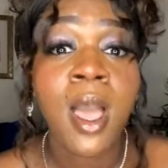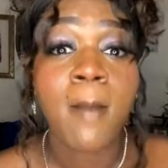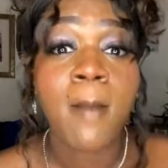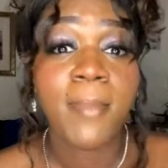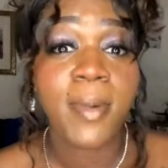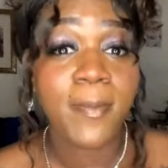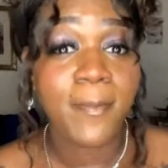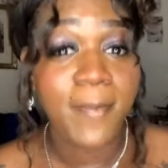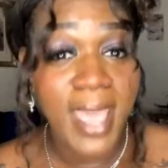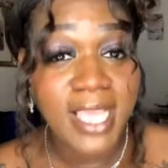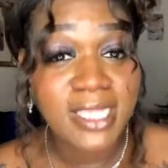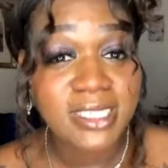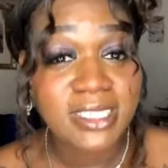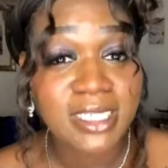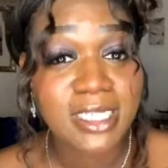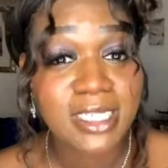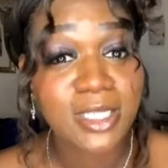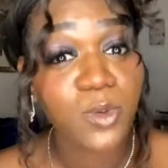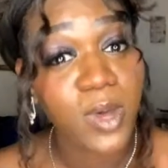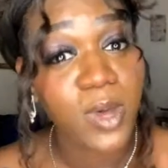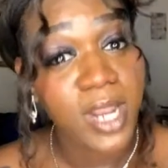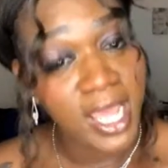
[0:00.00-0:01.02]
But
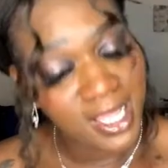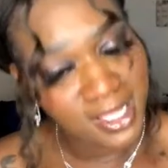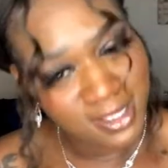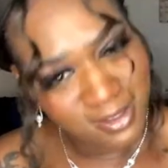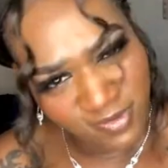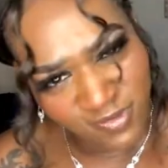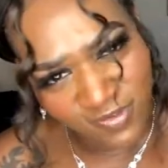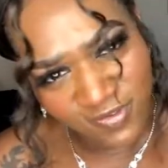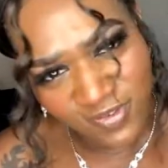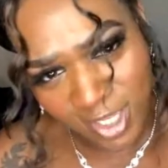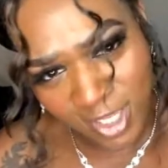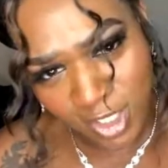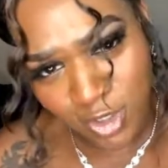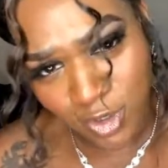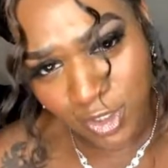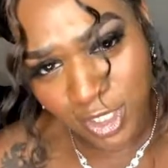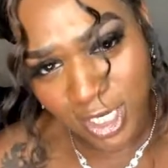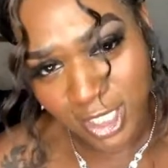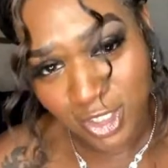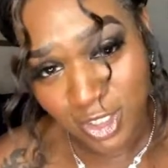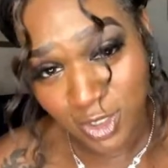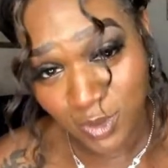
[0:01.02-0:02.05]
basically, what I figured
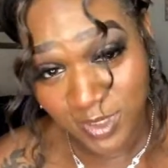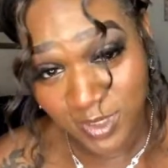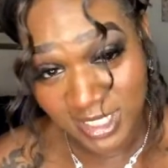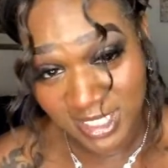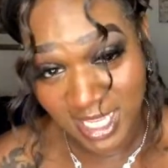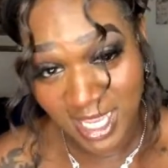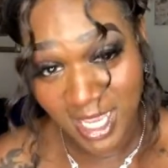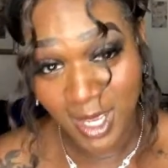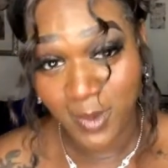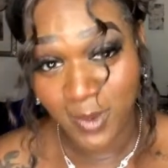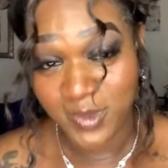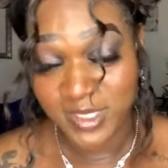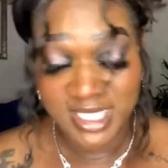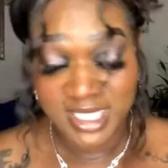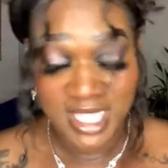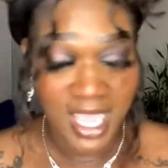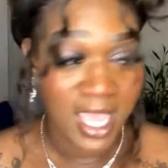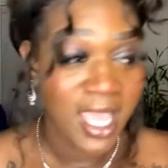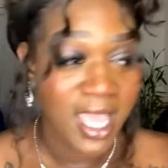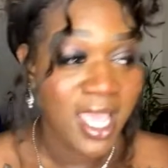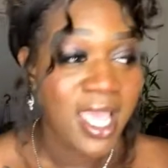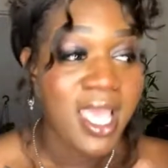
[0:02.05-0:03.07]
that she was saying was
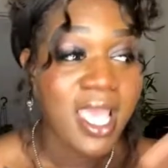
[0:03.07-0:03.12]
that